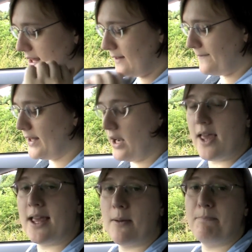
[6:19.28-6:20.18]
If you
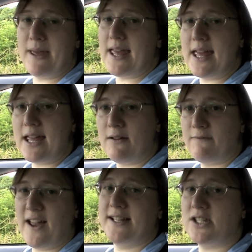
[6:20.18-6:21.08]
like a big
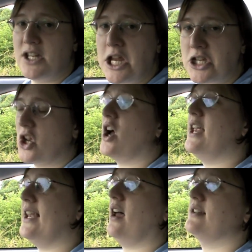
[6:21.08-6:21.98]
venti
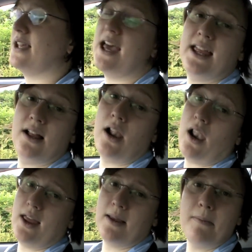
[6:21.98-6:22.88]
chai latte,
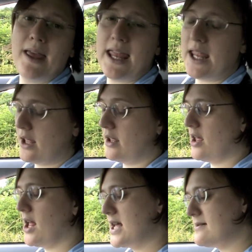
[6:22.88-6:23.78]
like me,
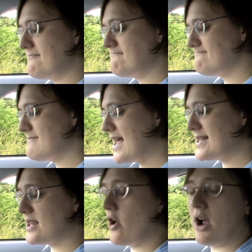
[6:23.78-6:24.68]

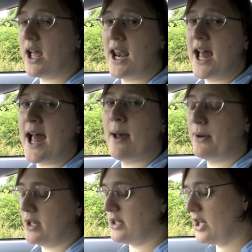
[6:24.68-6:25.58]
it's not going to
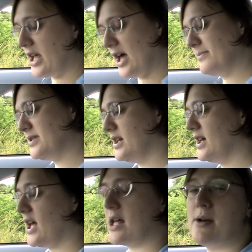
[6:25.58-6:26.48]
happen. Your cup's going
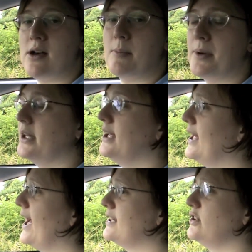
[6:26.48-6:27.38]
to come up
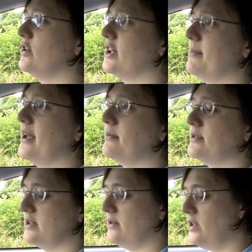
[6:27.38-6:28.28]
and you're not going to be able
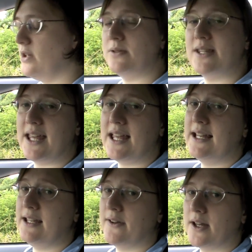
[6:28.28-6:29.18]
to use the gear
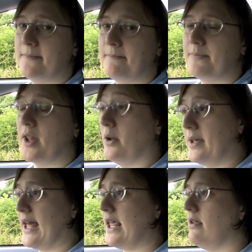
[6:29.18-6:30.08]
lever.
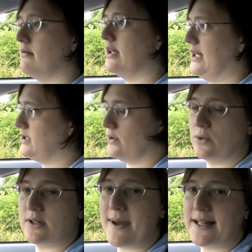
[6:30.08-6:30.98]
Okay, it's an
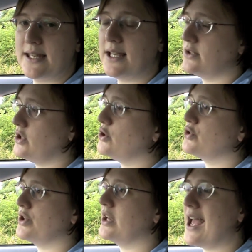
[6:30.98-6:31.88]
automatic, so you
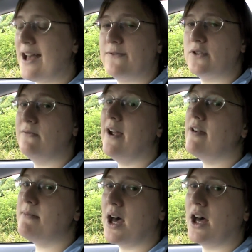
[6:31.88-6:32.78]
shouldn't have to
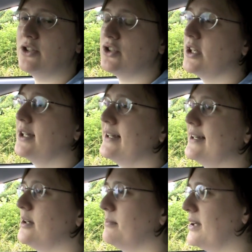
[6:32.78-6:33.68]
very much.
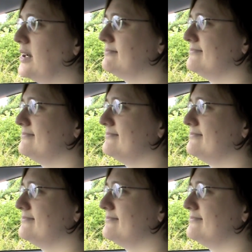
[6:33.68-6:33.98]
But